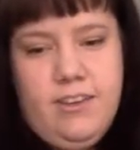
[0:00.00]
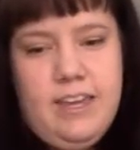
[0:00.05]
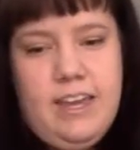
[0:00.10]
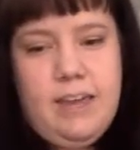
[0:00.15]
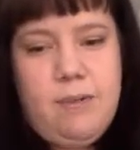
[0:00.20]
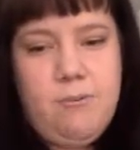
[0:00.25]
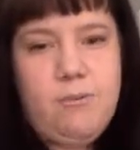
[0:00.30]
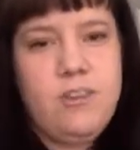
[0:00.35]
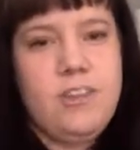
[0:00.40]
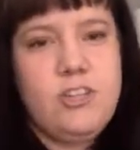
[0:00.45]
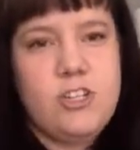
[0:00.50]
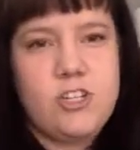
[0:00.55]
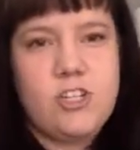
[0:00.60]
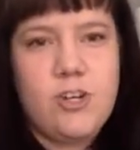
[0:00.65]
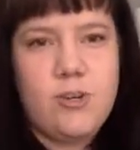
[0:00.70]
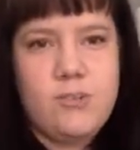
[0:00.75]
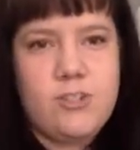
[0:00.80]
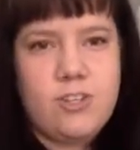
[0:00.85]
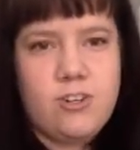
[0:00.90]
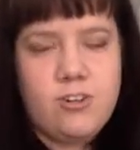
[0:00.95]
it really
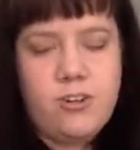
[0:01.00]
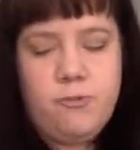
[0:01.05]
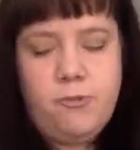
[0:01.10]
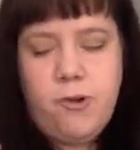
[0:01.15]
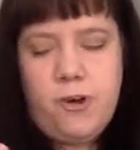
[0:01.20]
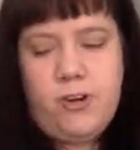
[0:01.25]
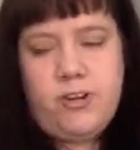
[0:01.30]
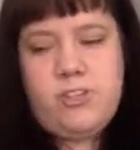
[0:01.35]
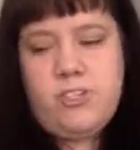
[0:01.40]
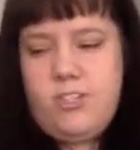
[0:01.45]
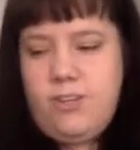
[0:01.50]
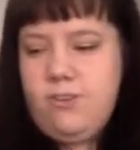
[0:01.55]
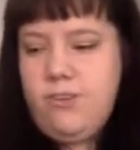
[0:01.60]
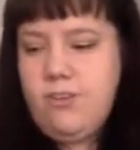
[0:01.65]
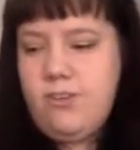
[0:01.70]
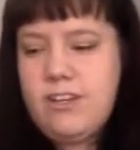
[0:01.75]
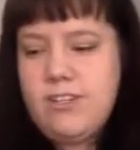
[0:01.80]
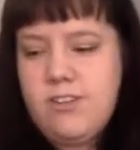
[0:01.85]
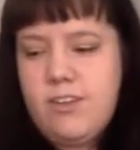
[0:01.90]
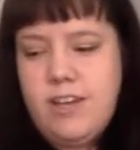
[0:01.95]
shows in her work. So
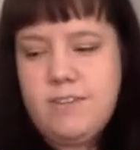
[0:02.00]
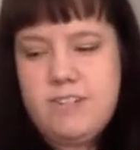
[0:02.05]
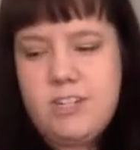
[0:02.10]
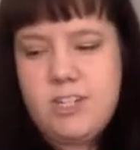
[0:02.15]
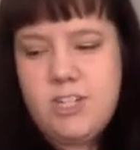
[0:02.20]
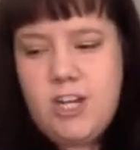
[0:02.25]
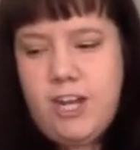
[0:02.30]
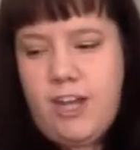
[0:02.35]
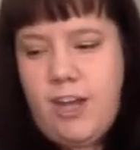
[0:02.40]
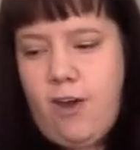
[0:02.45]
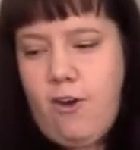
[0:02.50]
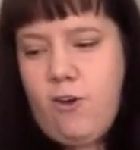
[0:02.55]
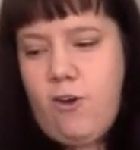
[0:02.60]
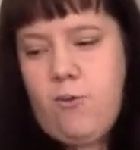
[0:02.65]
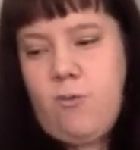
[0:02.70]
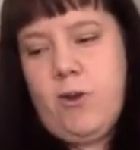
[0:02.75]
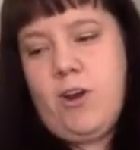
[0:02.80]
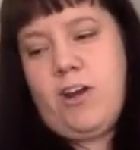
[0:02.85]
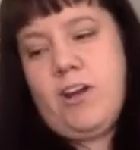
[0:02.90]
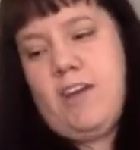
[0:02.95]
you guys will have to check out her
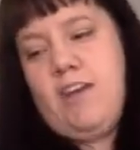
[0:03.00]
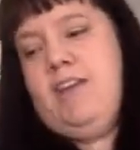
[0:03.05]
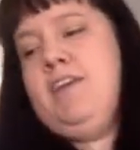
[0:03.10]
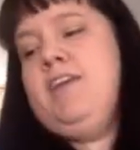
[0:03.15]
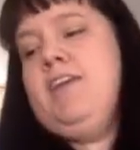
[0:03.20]
work.